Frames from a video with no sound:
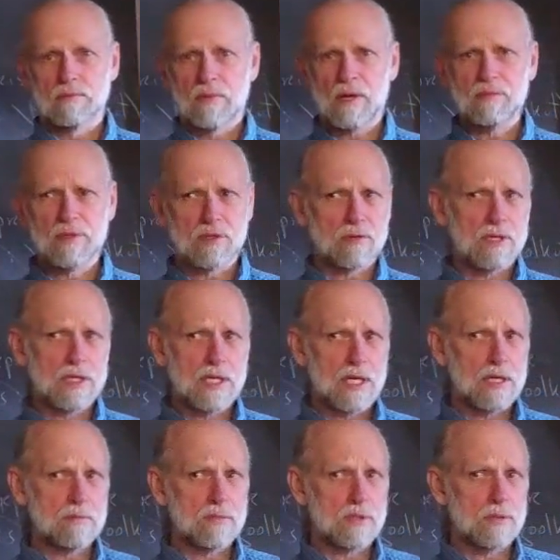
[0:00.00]
maybe three
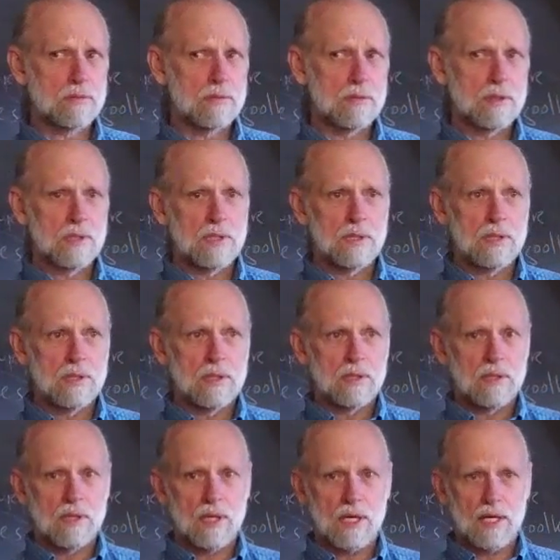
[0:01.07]
times,
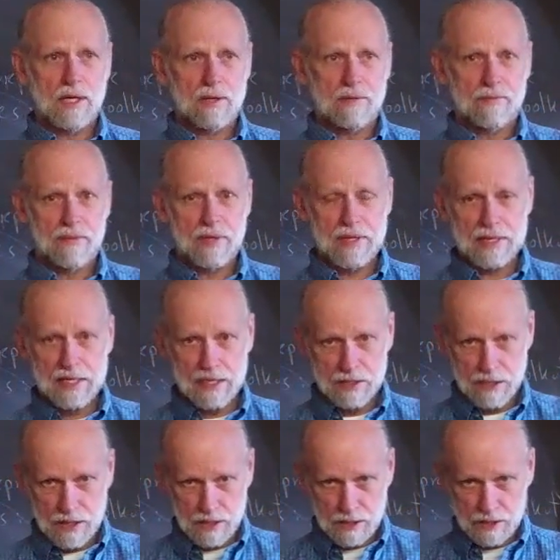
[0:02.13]

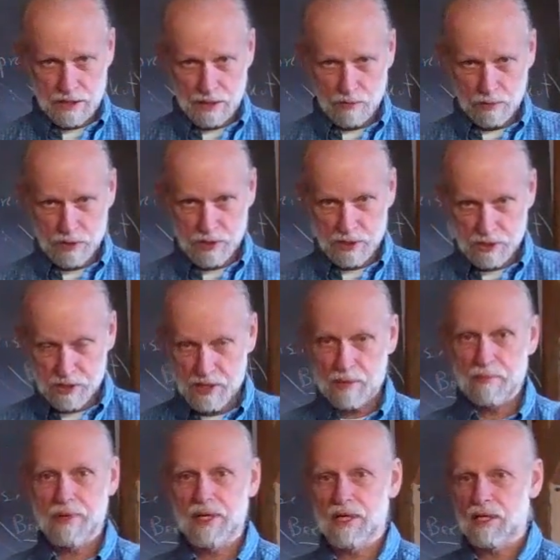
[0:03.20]
there was the
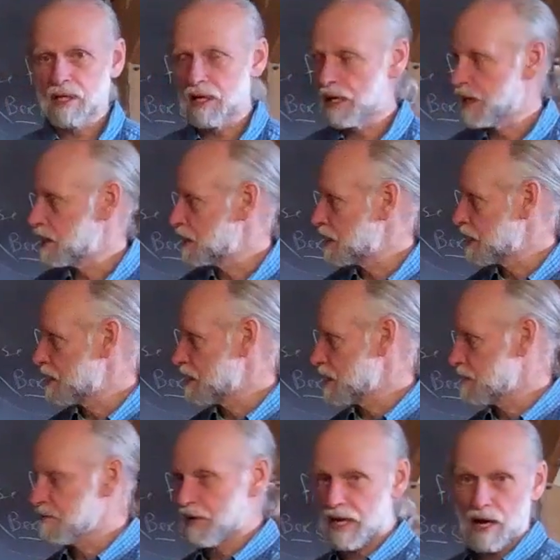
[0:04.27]
summoning
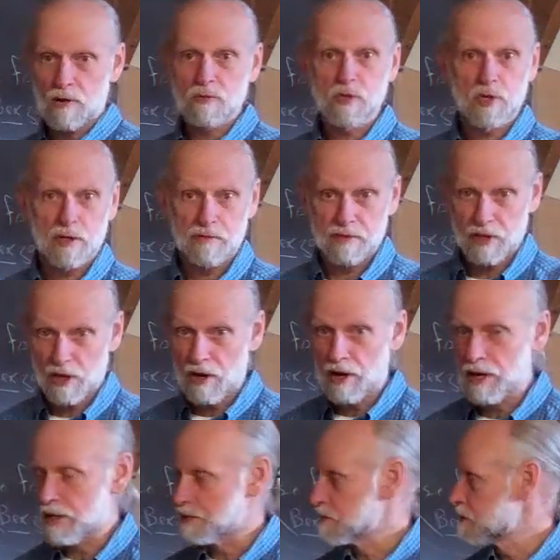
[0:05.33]
of a council of the
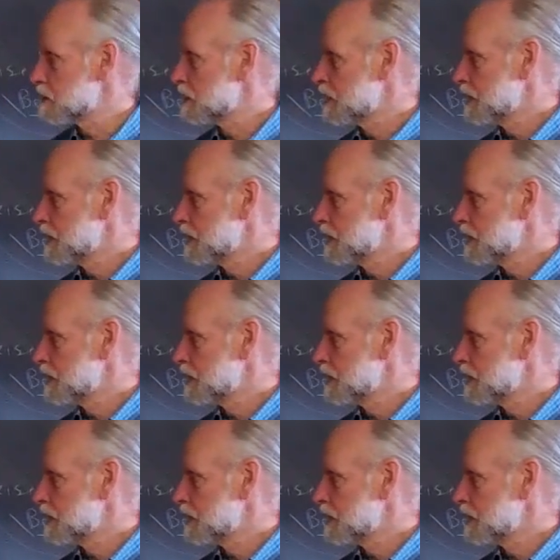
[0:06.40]
gods.